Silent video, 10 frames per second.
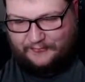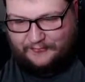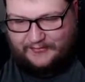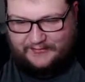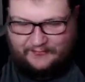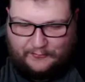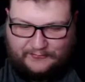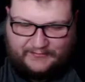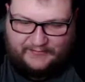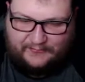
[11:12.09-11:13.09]
Those things,
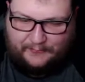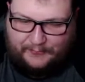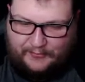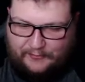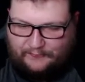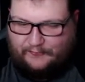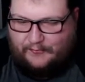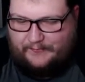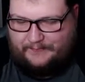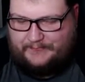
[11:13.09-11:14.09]
those things are
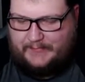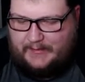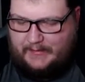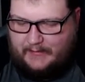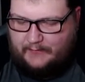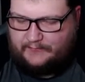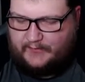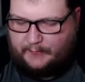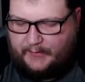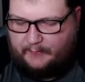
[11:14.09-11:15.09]
beautiful. It's
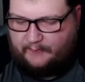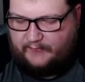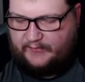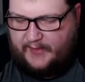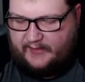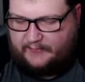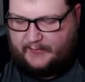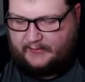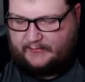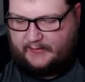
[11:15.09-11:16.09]
like we have a VMAX
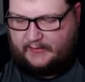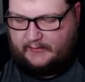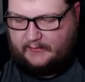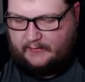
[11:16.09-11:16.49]
back there.